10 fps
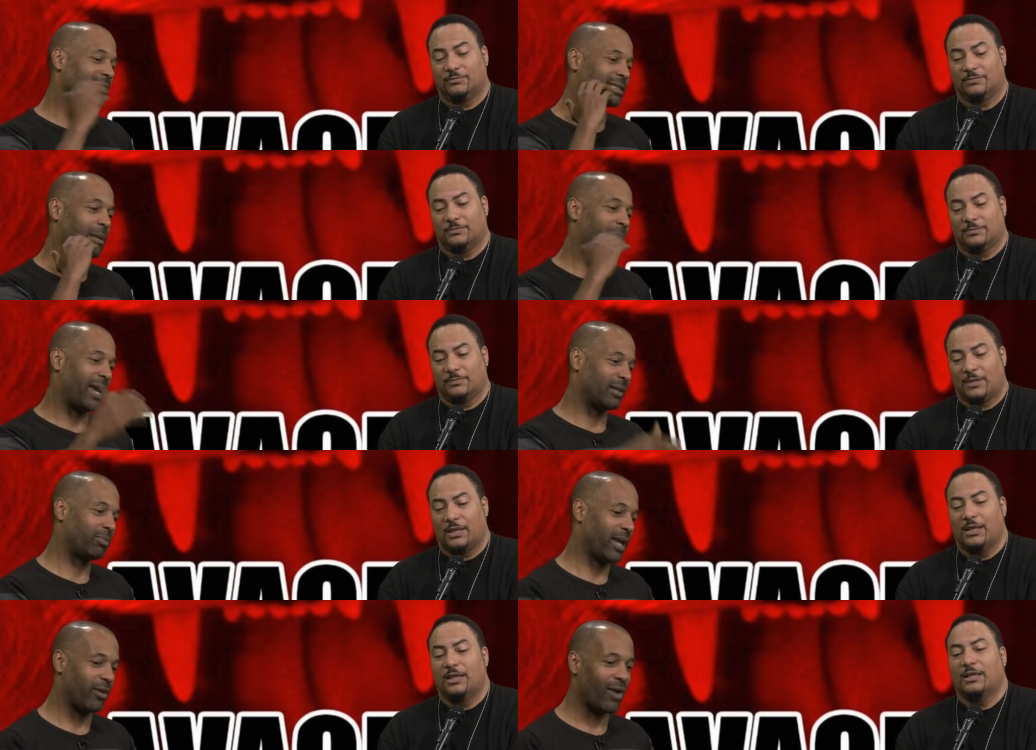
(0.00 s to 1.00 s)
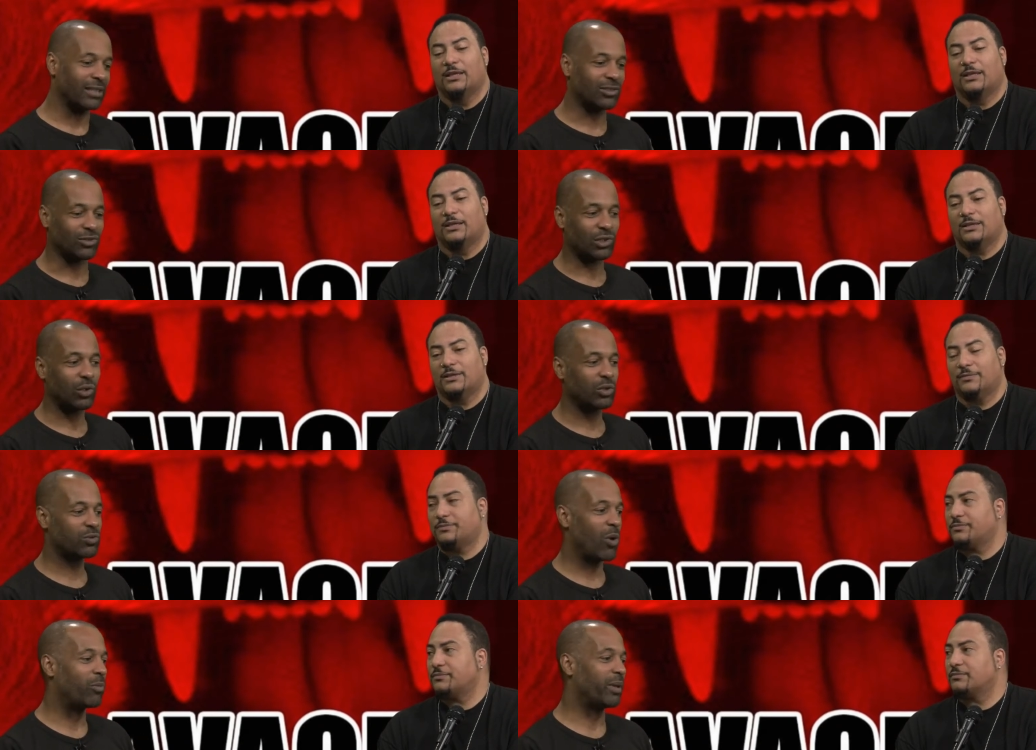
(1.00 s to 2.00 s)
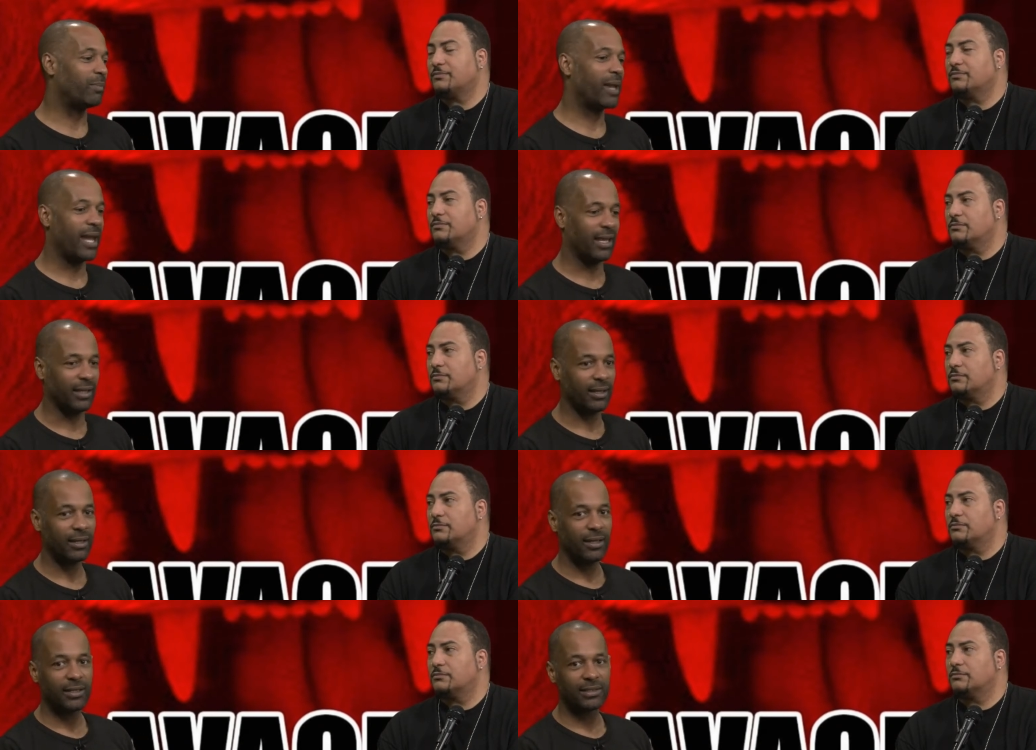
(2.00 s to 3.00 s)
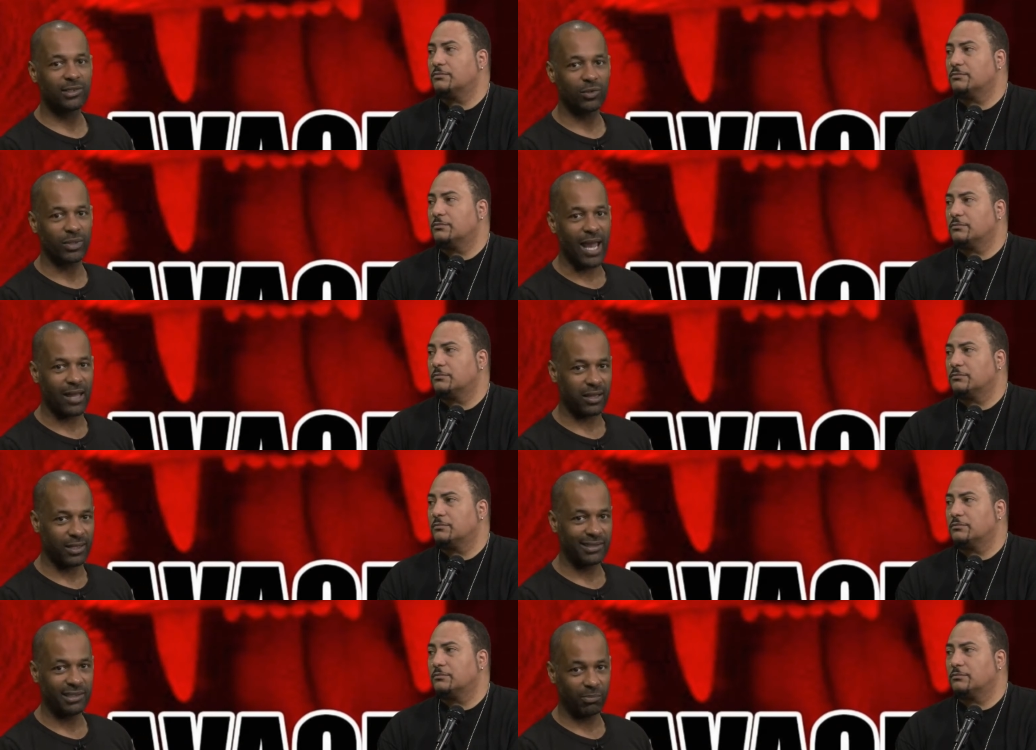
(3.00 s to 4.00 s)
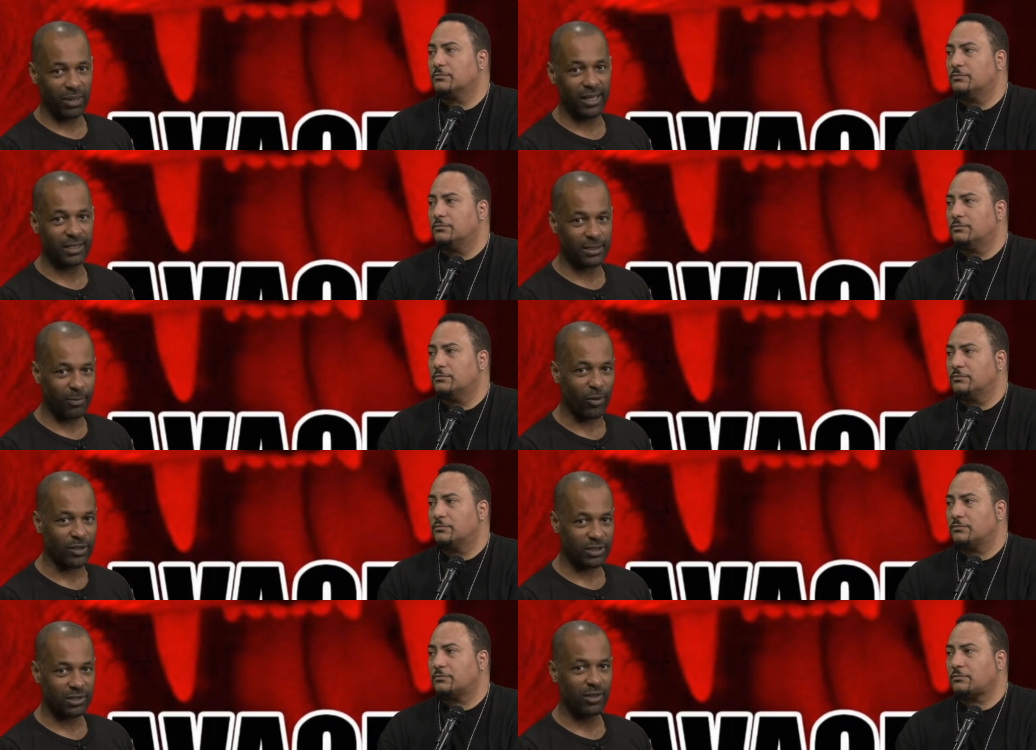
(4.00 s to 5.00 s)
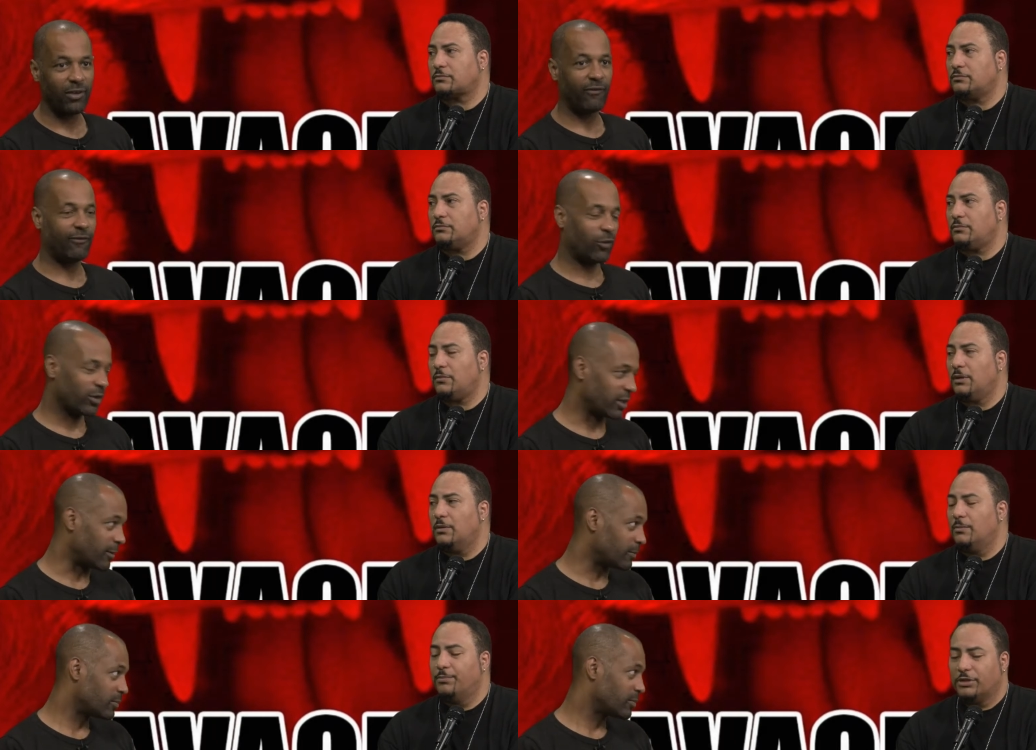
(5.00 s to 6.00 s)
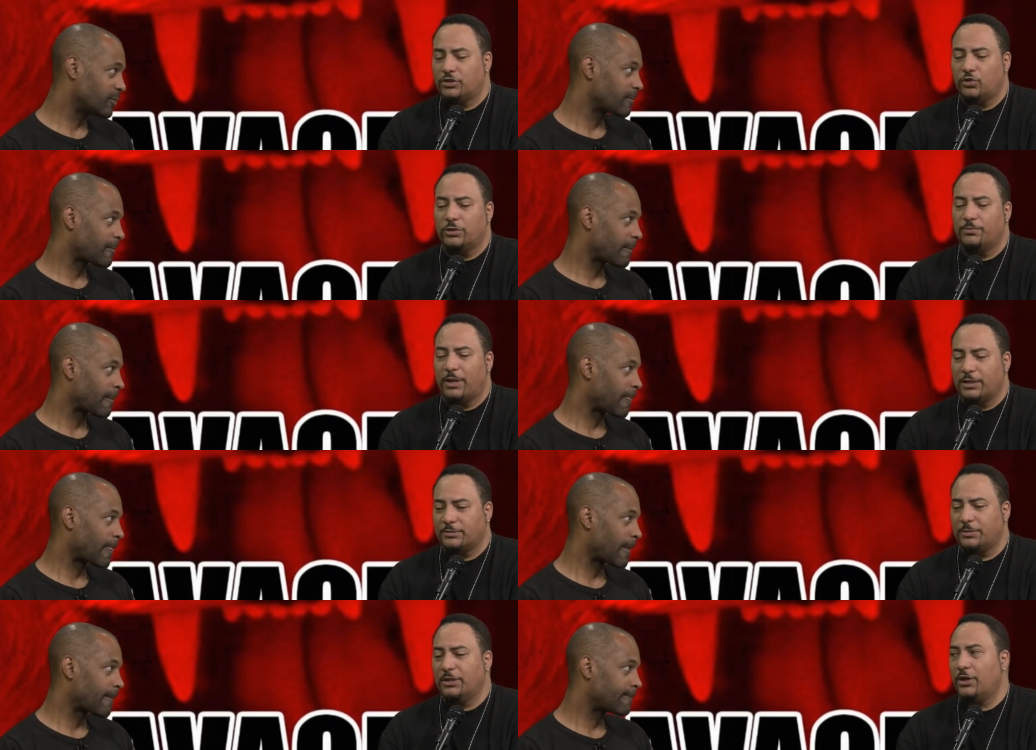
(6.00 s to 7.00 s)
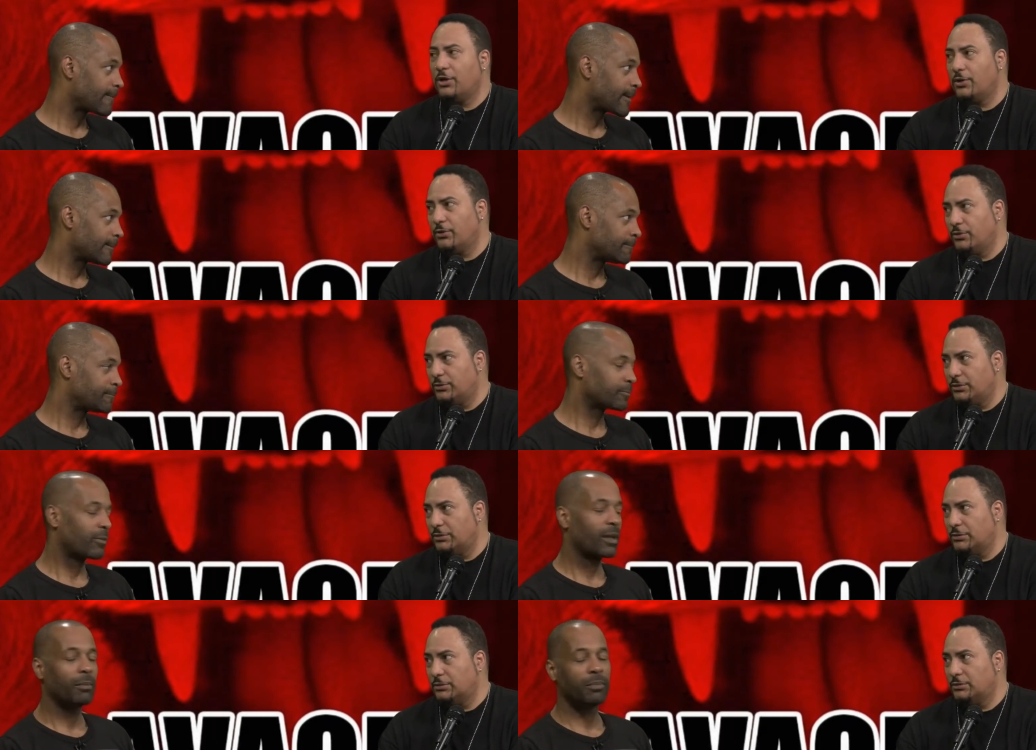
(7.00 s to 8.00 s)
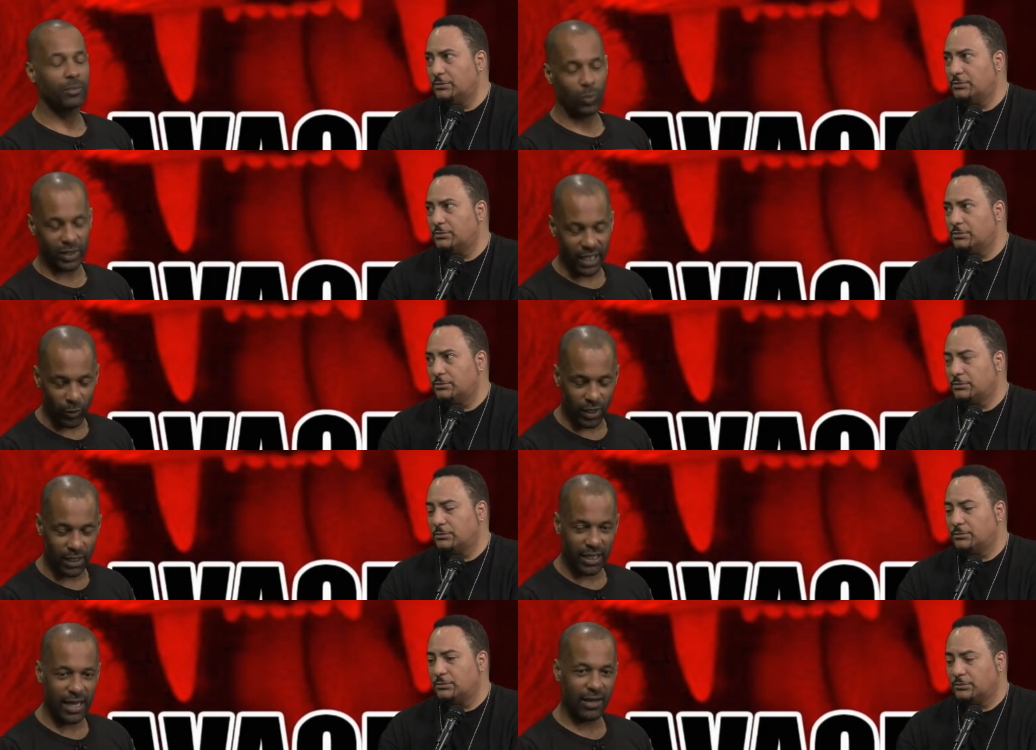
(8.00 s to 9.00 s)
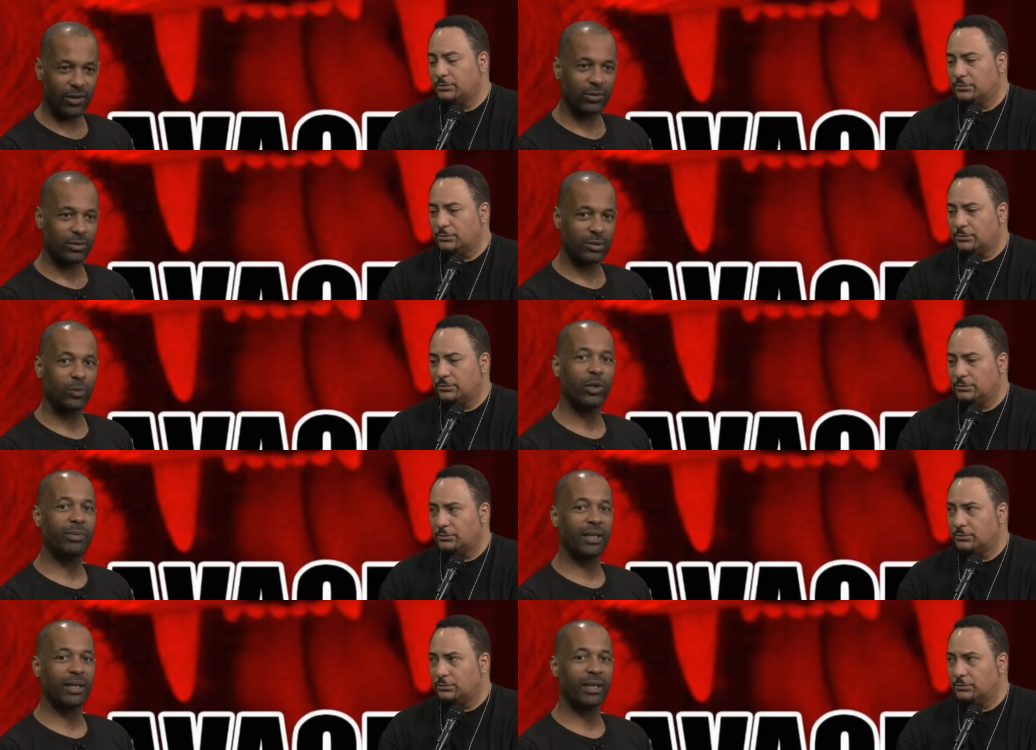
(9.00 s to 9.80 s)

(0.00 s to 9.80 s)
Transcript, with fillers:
Speaker 1: just a pay to play, right? So schools won't be paying student athletes to play the sports for them.
Speaker 2: But you can possibly earn.
Speaker 1: What they will allow will be